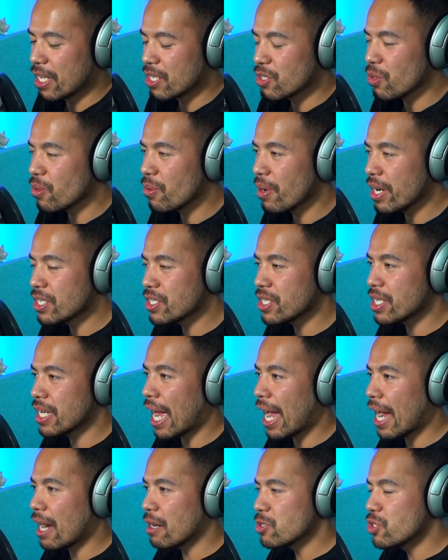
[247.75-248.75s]
Is your question
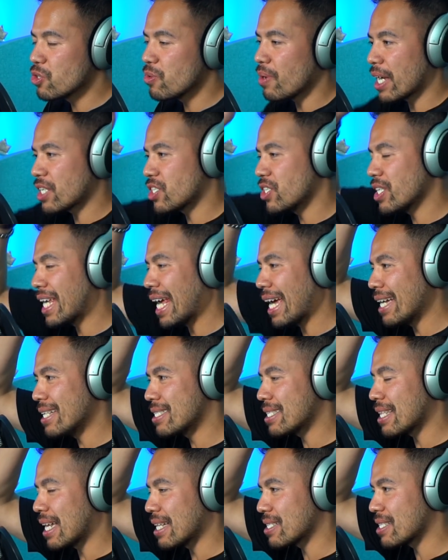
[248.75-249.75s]
how to actually get
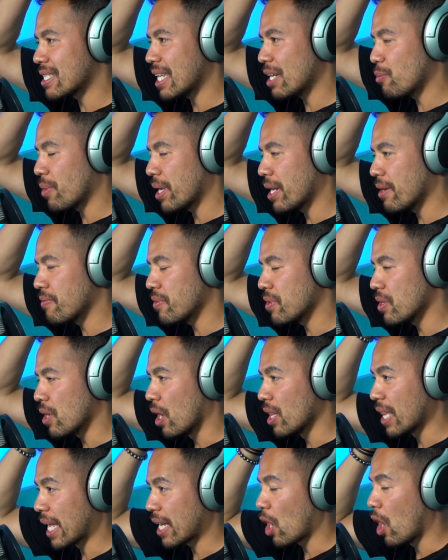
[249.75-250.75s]
into that state whenever,
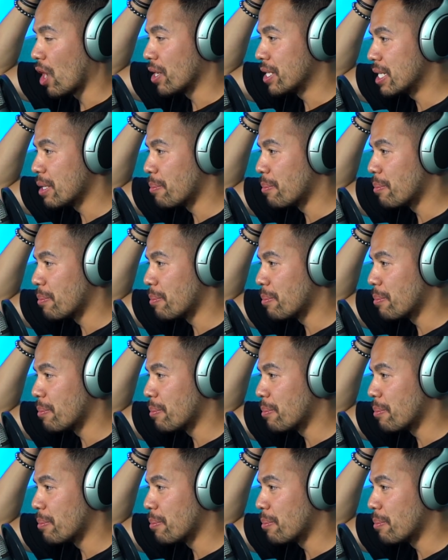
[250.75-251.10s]
like on